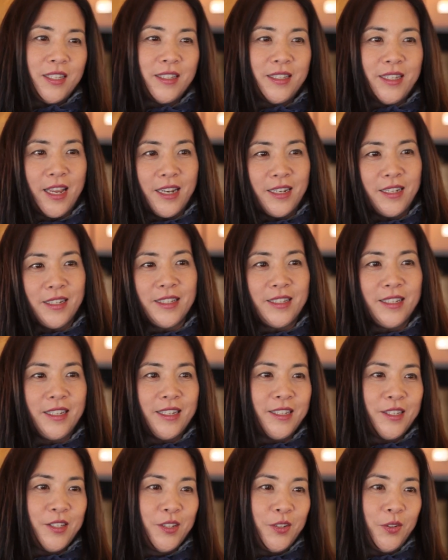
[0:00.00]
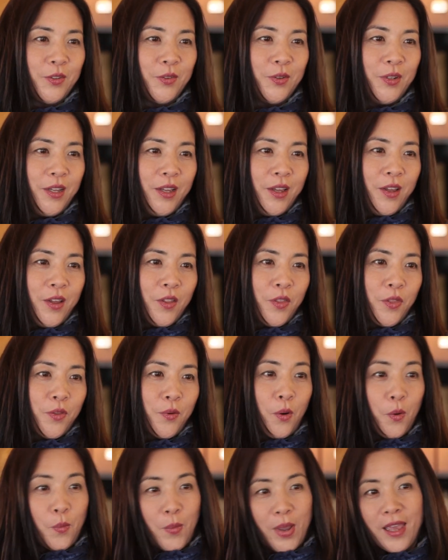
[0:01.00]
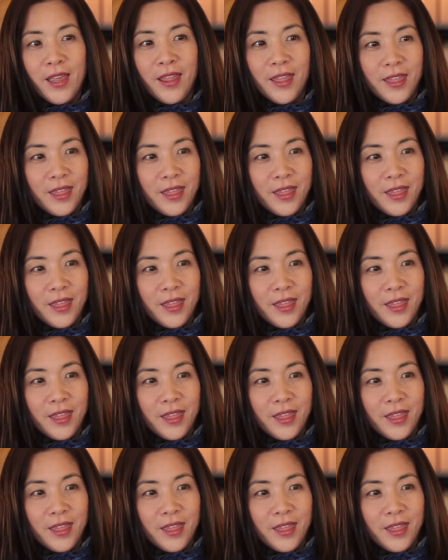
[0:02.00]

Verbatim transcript: this tendency to throw away